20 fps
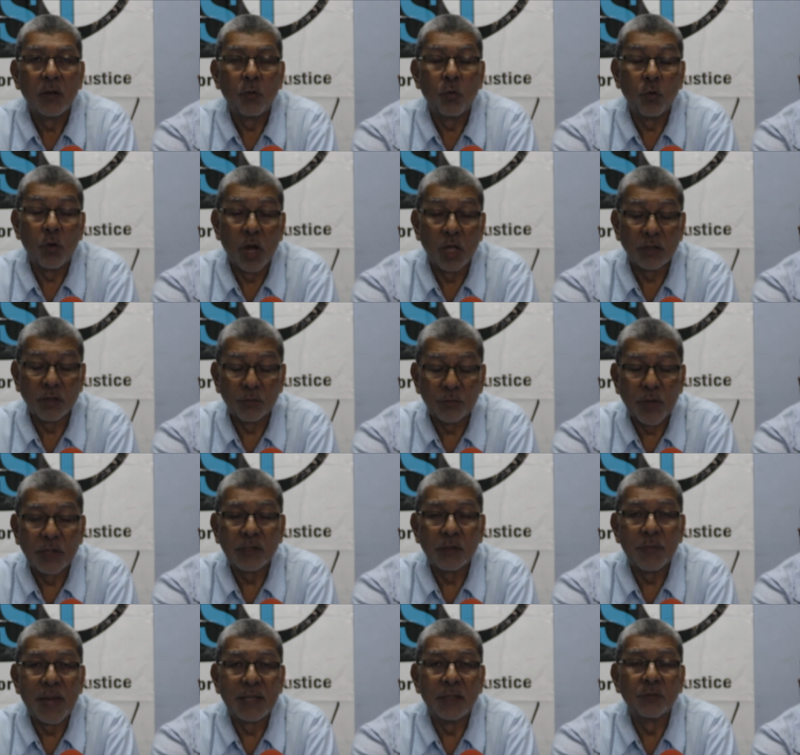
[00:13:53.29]
who got
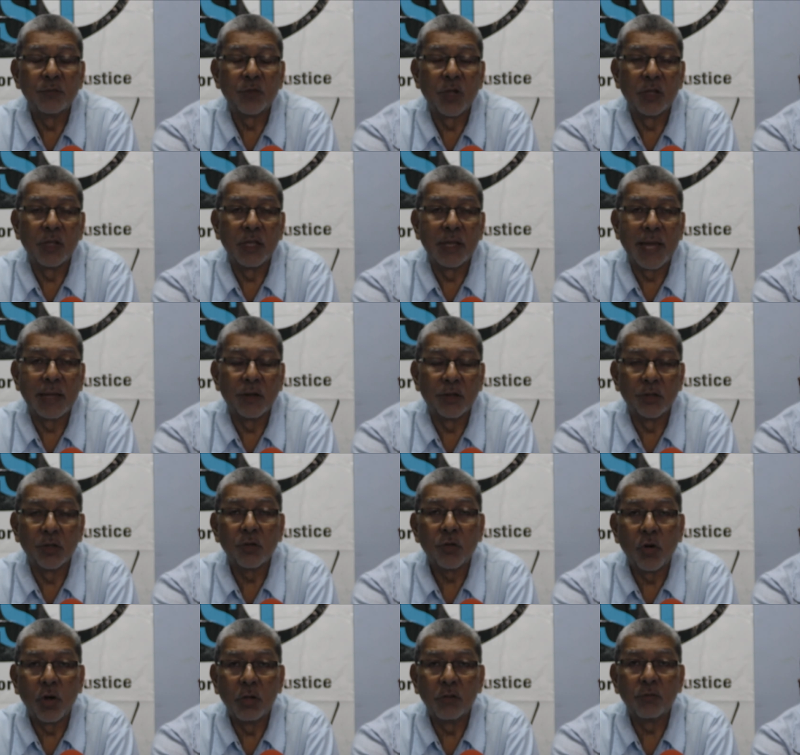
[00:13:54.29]
affected by the flooding, I got a
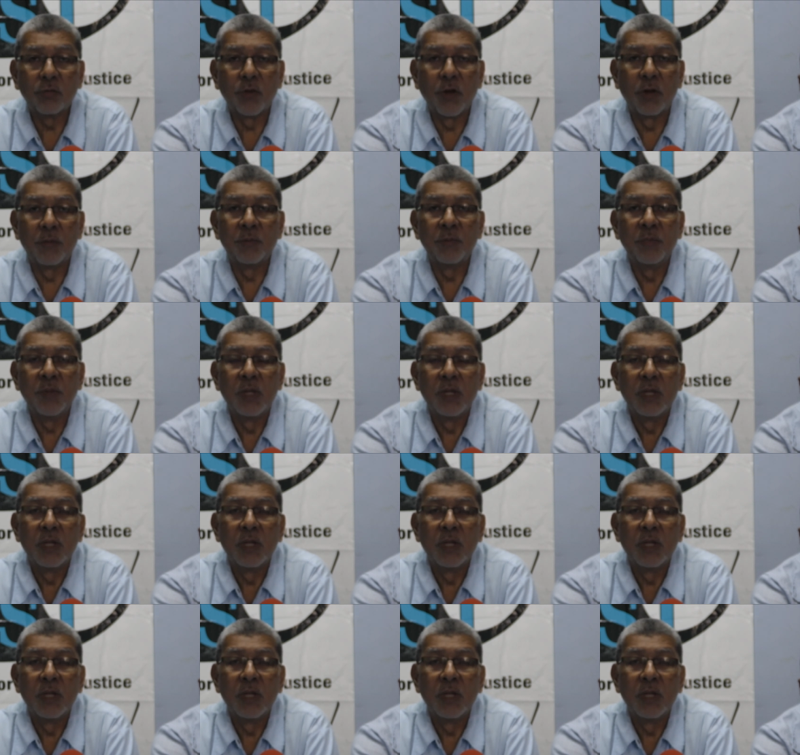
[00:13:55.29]
call from